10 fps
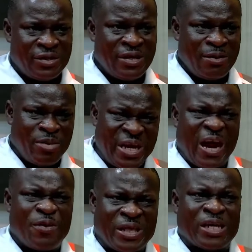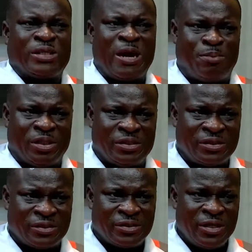But now it has happened.
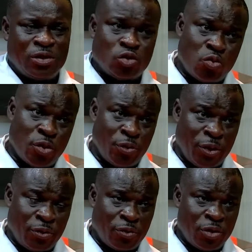So what do we do?